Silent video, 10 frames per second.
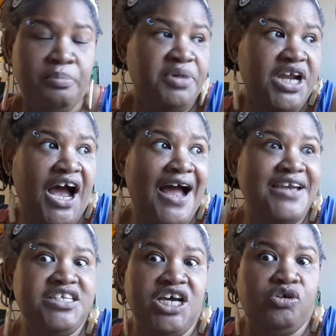But
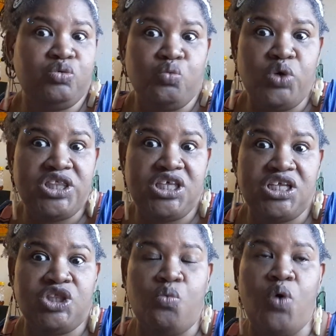I dealt with
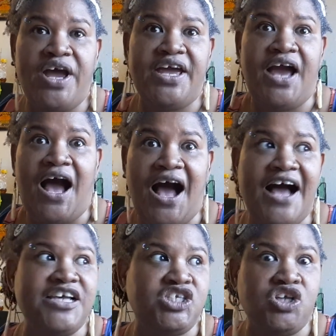it the way
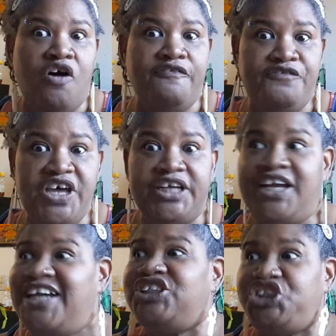I saw
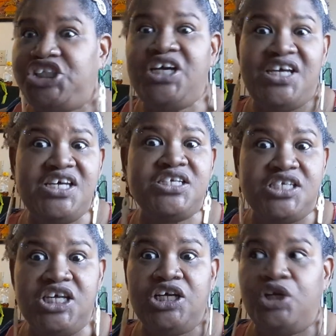fit, and she is
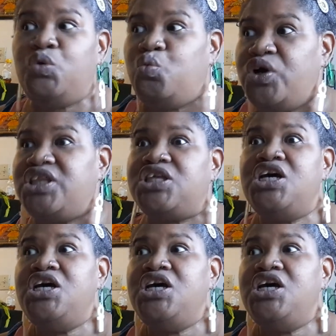dealing with